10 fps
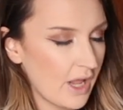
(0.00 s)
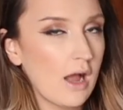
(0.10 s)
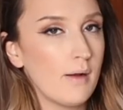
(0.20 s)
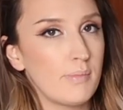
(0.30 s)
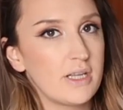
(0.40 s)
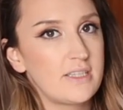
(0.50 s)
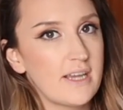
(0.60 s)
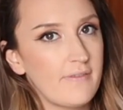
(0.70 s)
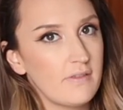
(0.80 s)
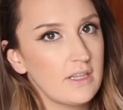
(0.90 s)
But
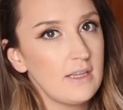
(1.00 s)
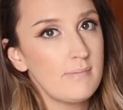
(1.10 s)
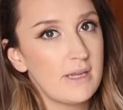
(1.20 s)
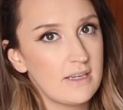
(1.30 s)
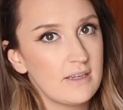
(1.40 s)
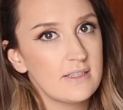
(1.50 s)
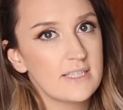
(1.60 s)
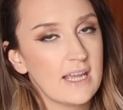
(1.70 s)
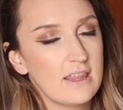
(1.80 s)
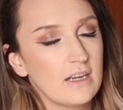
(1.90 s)
definitely
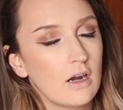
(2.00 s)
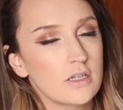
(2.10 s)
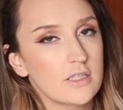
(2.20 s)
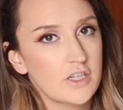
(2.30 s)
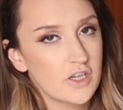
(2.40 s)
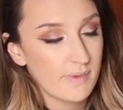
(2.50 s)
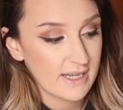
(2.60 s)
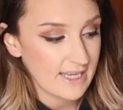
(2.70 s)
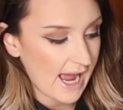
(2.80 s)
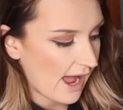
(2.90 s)
mittens, I think, are such a
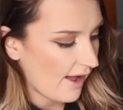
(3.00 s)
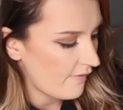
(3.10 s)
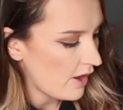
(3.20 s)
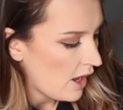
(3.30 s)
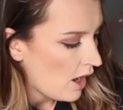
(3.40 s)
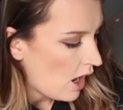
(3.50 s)
must-have.